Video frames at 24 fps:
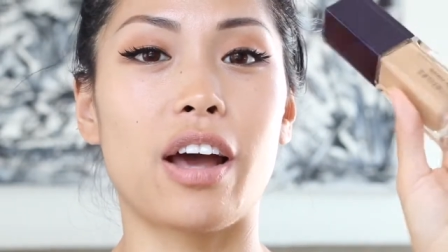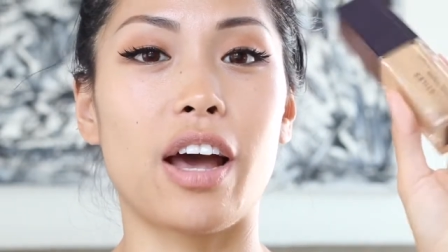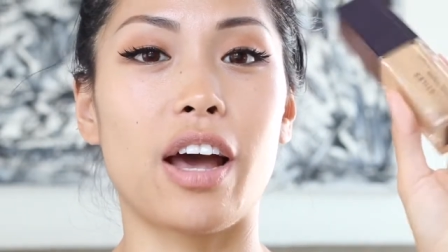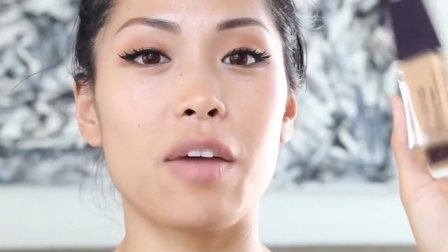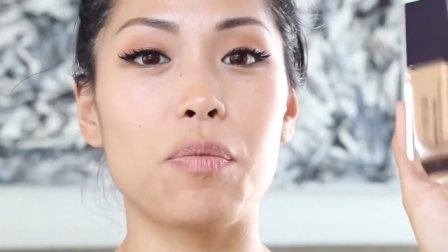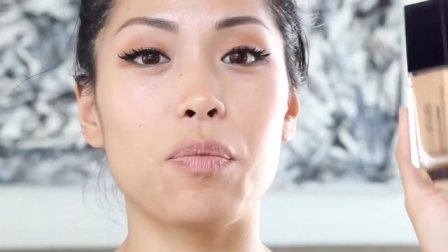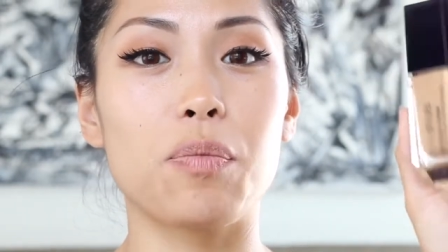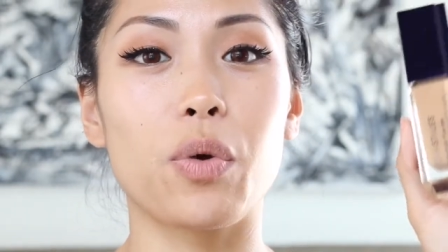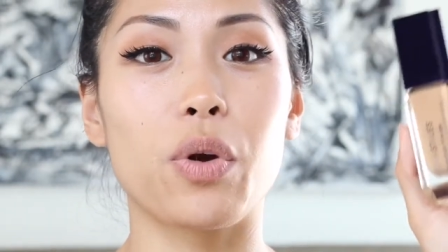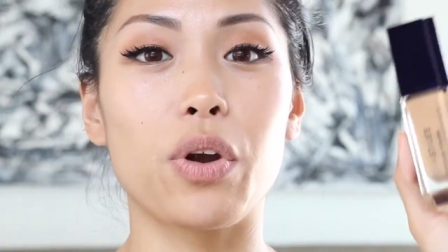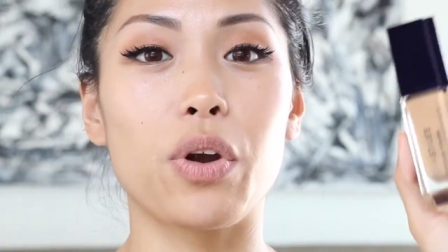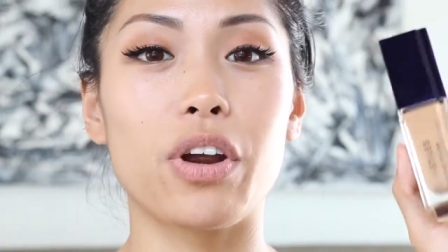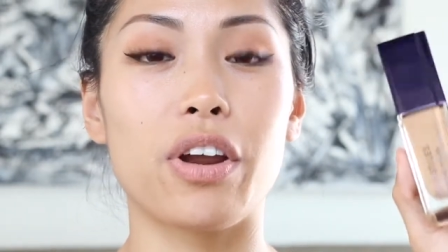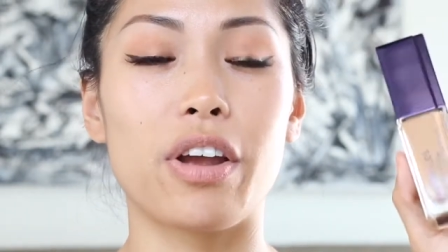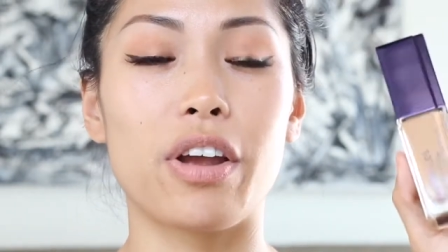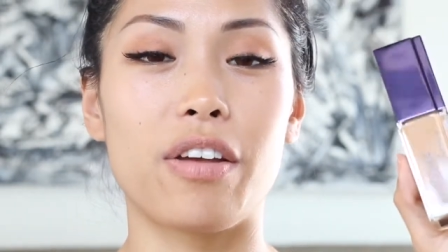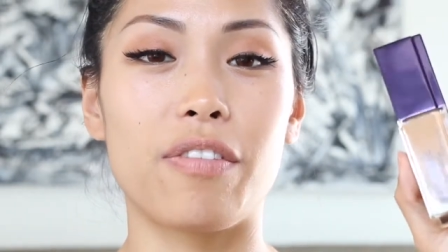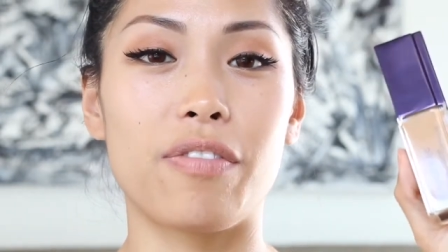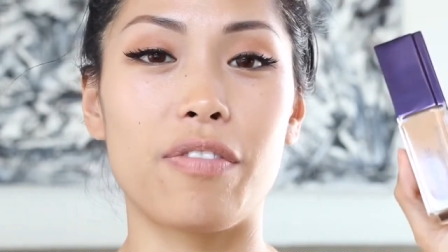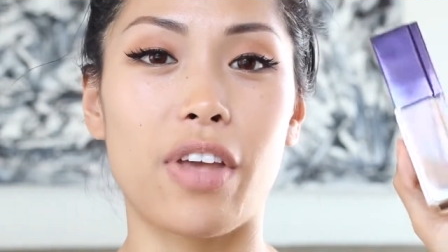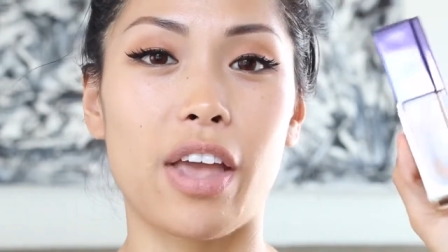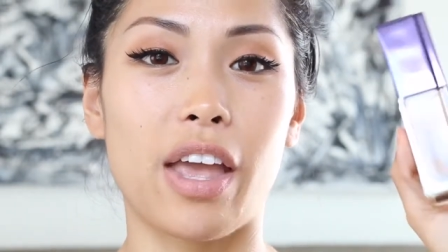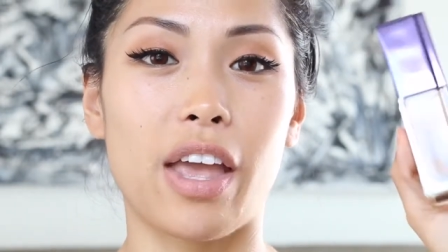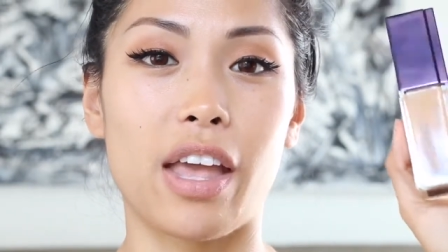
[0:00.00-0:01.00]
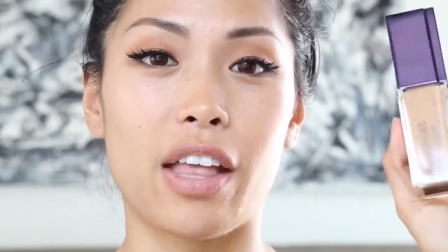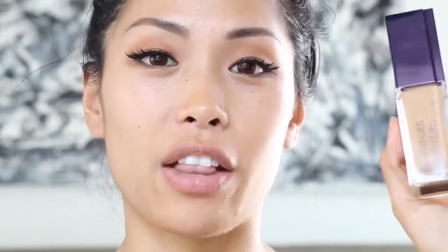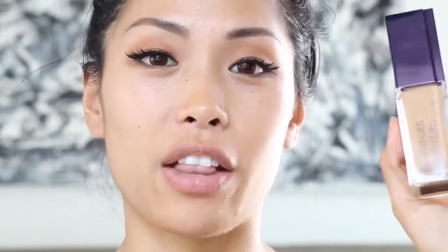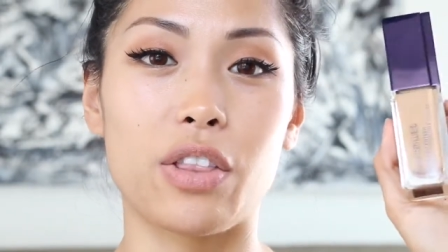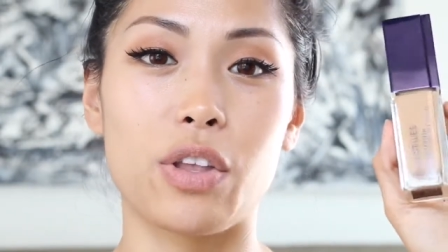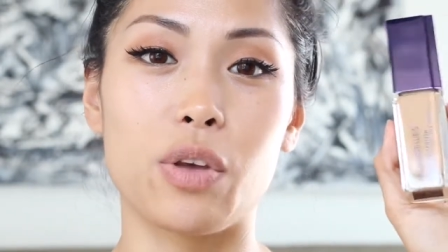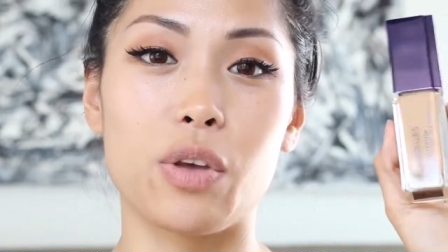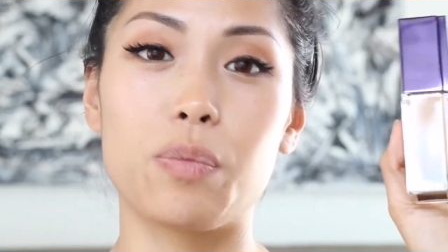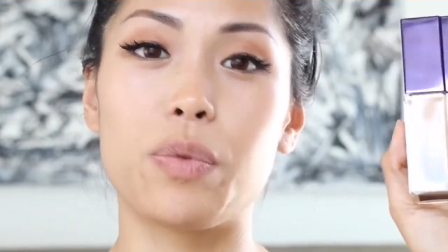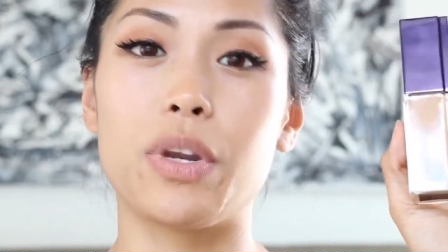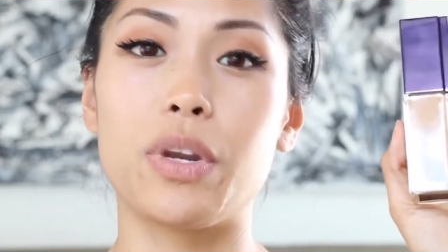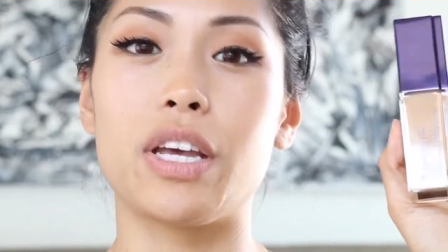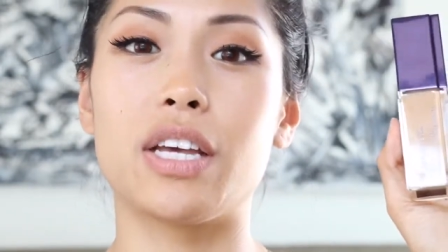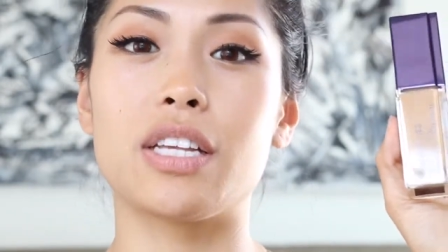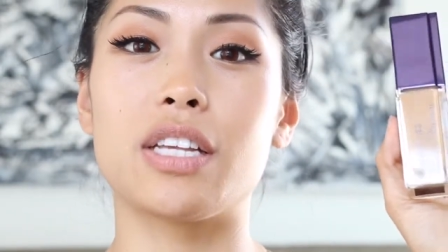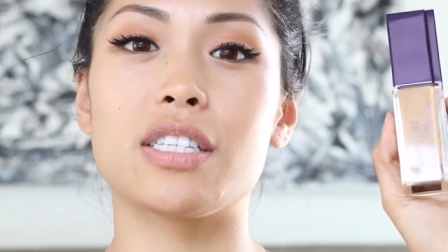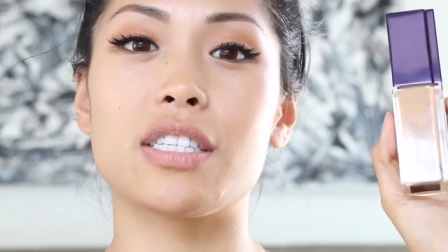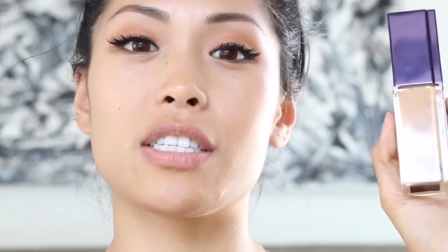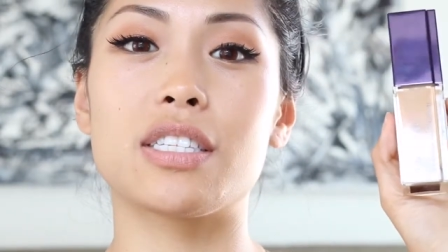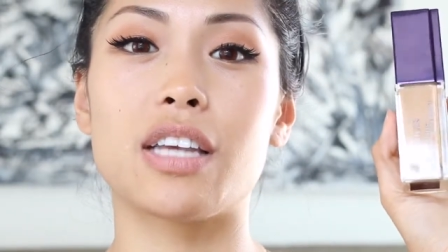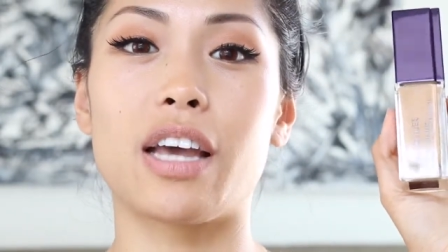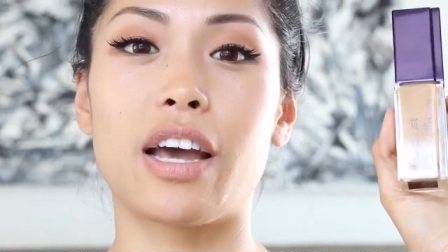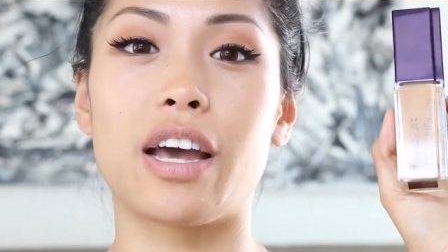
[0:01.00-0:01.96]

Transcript: I'm more of a luminous,